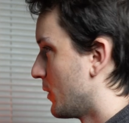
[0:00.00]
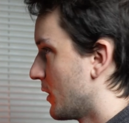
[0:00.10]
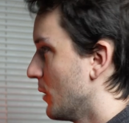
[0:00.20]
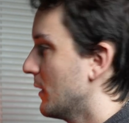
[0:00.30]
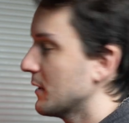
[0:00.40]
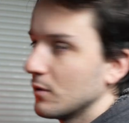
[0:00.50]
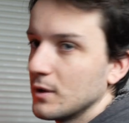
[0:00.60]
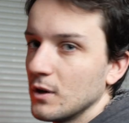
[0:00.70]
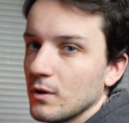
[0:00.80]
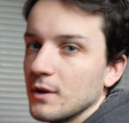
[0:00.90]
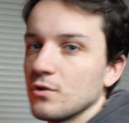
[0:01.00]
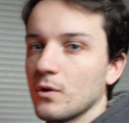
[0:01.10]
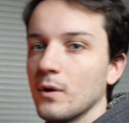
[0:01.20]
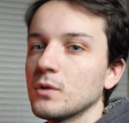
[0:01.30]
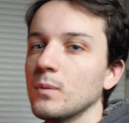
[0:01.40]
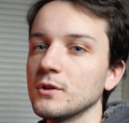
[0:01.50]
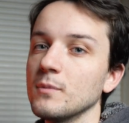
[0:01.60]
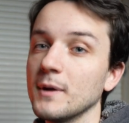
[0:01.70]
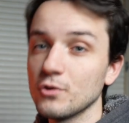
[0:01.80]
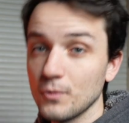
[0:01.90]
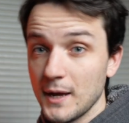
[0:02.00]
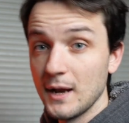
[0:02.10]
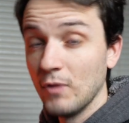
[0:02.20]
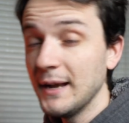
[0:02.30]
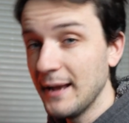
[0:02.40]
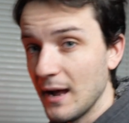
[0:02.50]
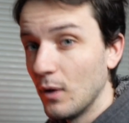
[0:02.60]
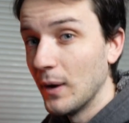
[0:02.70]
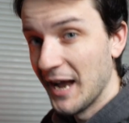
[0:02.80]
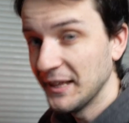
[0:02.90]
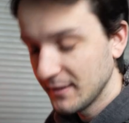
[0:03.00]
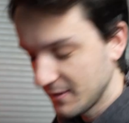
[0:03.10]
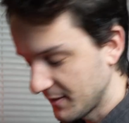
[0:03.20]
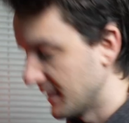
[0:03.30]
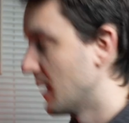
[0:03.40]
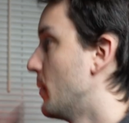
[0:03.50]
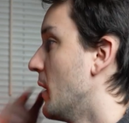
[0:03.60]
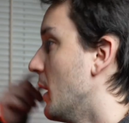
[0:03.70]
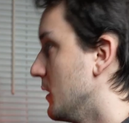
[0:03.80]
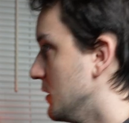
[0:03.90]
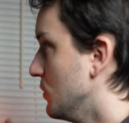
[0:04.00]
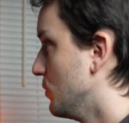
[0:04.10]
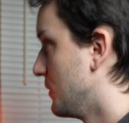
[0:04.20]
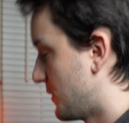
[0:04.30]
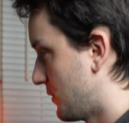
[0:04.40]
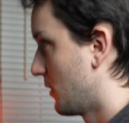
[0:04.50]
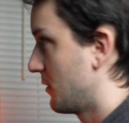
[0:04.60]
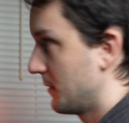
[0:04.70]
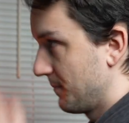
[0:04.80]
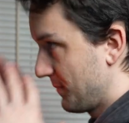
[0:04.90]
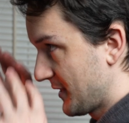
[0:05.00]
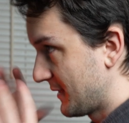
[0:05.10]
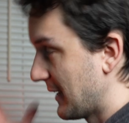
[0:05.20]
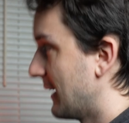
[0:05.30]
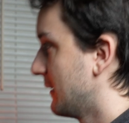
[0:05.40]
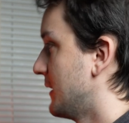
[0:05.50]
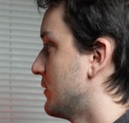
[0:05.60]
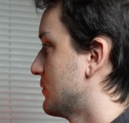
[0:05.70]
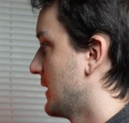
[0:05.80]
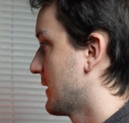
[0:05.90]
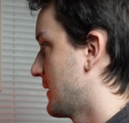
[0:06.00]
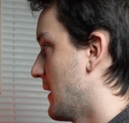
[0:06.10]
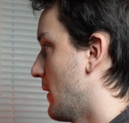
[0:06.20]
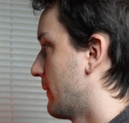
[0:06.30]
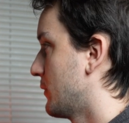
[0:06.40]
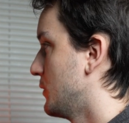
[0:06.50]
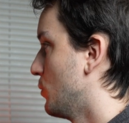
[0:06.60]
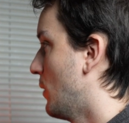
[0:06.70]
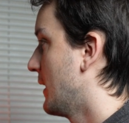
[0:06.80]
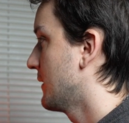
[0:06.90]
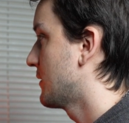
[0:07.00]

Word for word: you're gonna wanna do here is you're going to want to make sure that right now at this step, you start styling your text to however you want